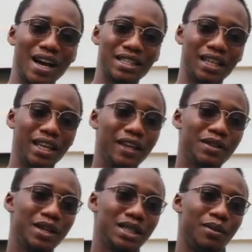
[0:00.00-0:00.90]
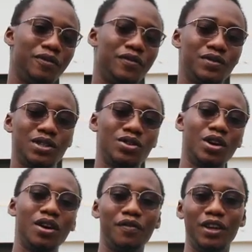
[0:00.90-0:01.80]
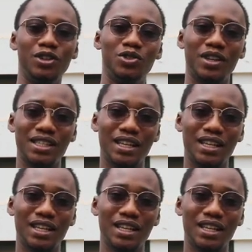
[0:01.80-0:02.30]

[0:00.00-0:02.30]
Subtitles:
as in, it gives them some sort of interest.